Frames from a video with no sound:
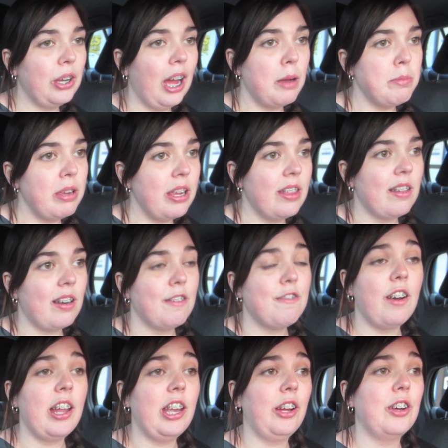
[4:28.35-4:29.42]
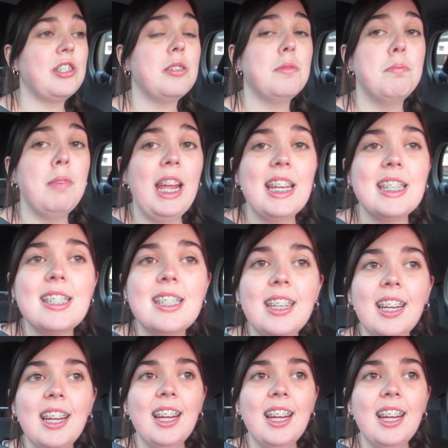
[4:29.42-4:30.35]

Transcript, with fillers: happy that I finally got to meet